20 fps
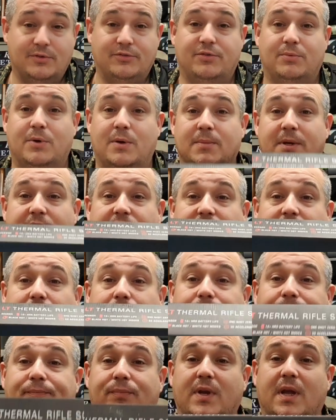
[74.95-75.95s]
So what I'm gonna do,
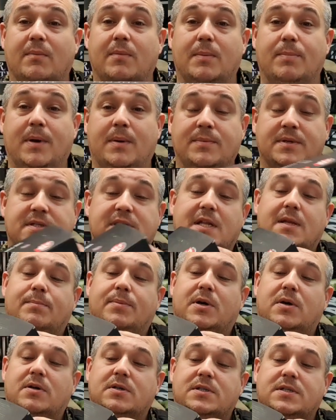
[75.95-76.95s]
I'm gonna pop this out of the
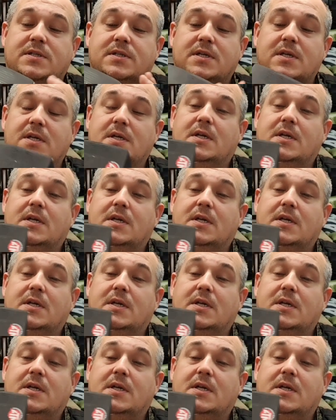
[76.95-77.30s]
box.